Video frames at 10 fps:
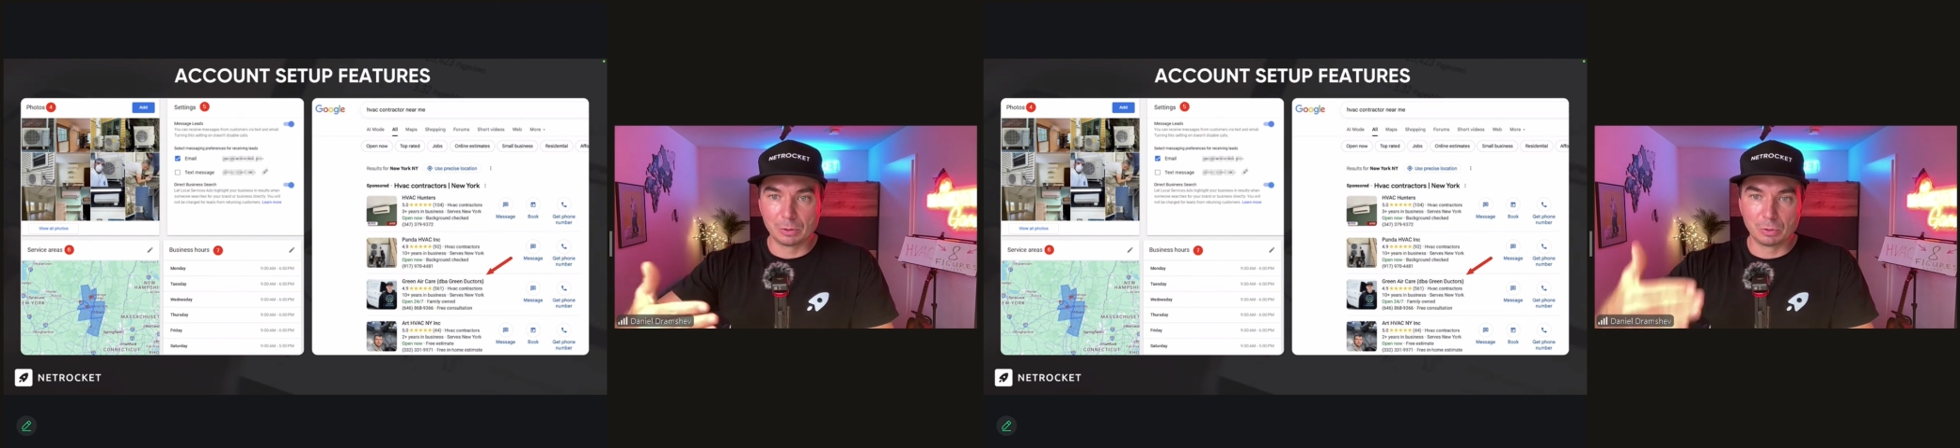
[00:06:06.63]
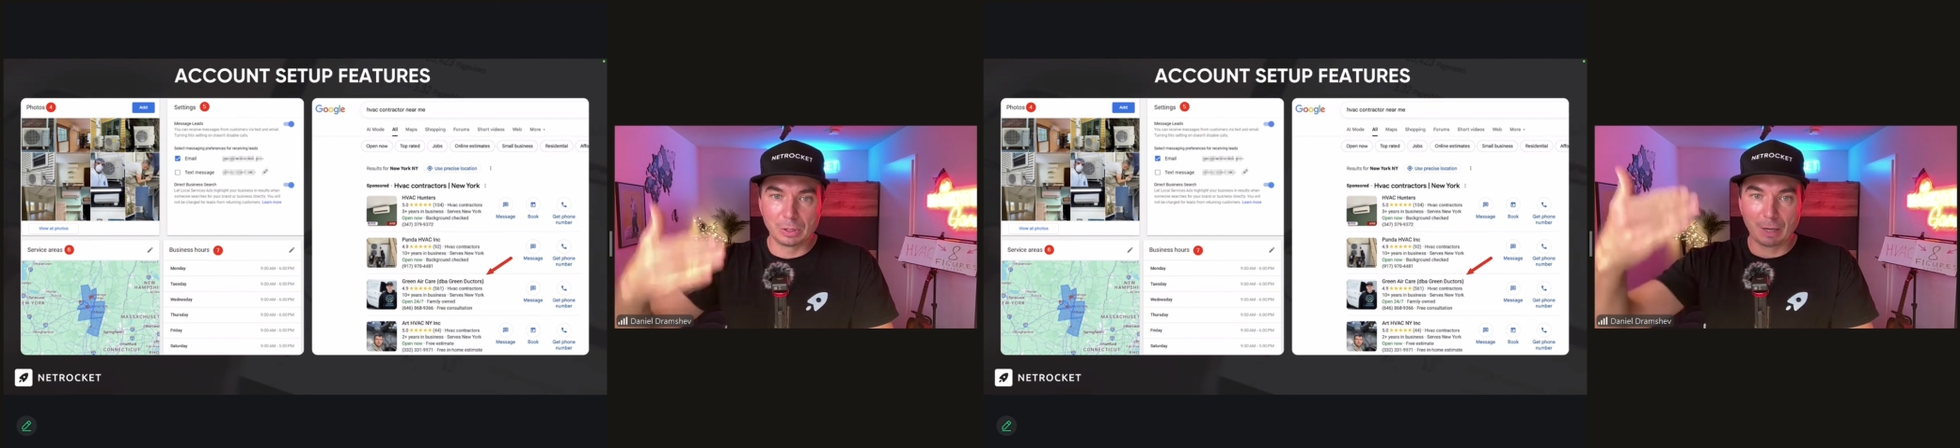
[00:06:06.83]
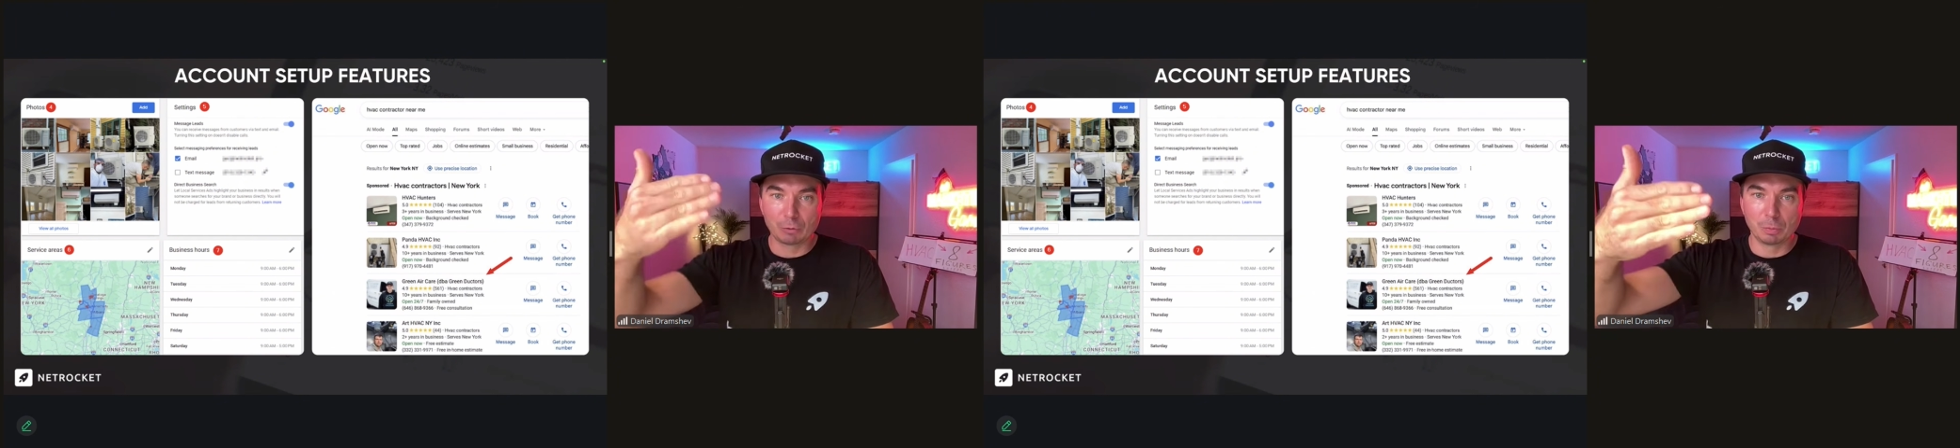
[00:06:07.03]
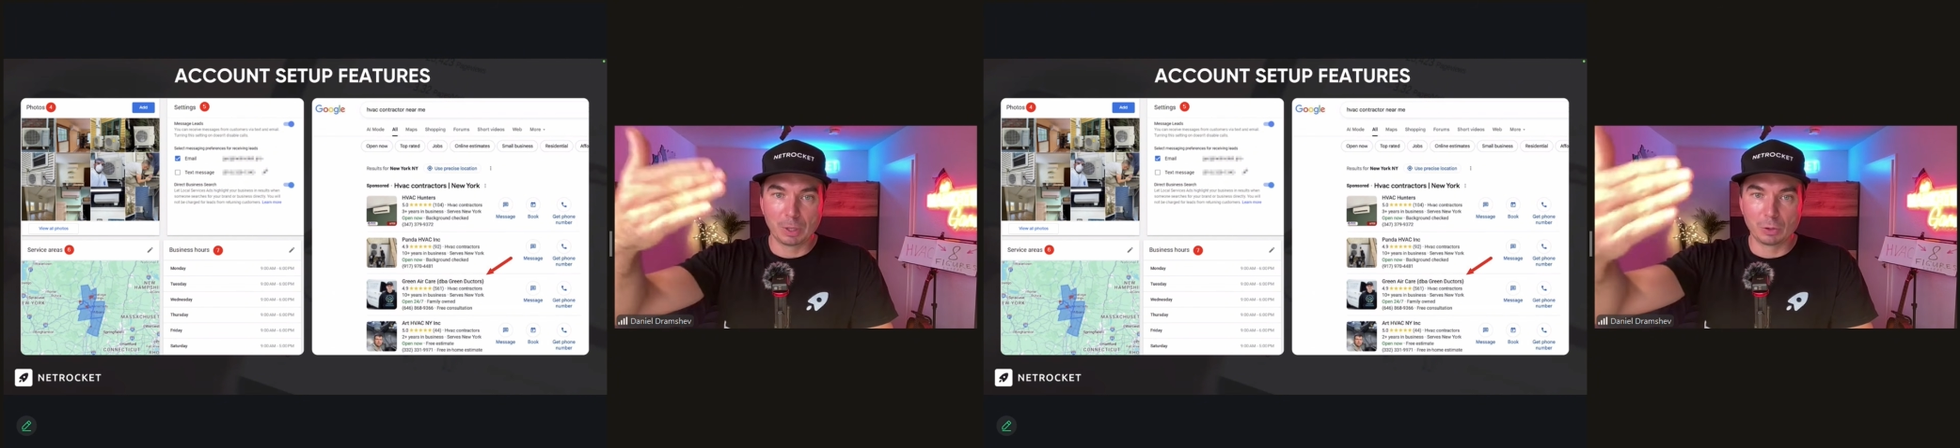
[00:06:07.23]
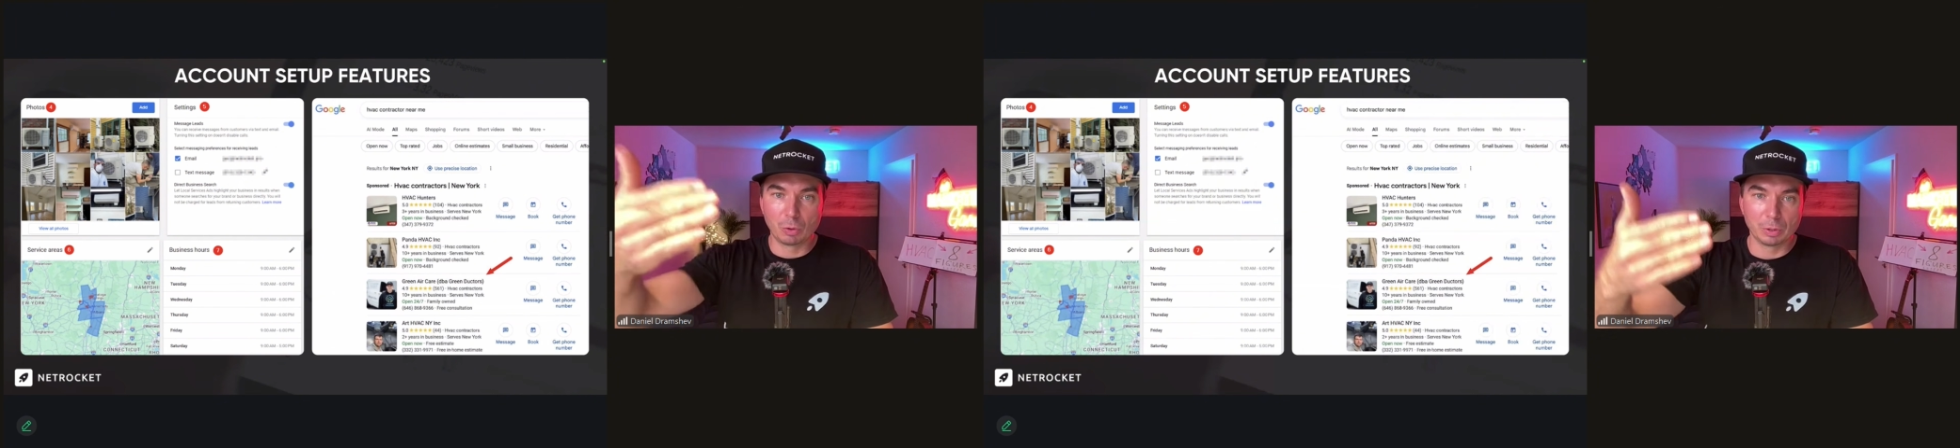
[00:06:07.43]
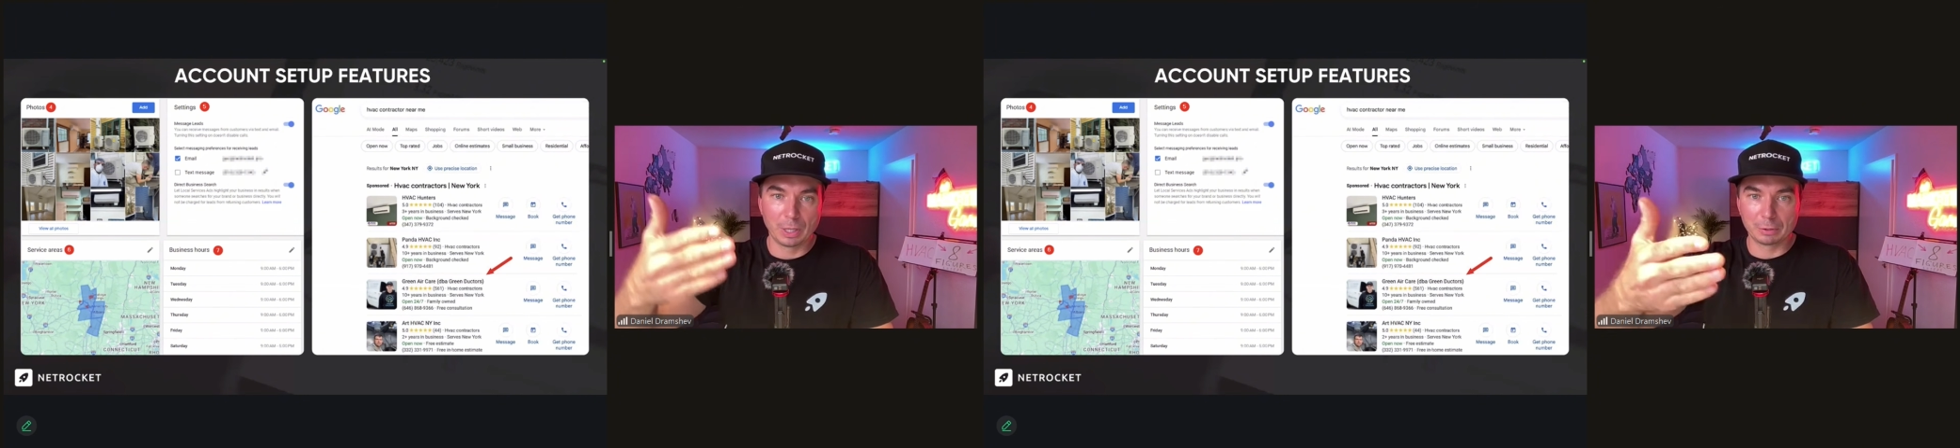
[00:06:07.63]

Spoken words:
You don't have to pay Google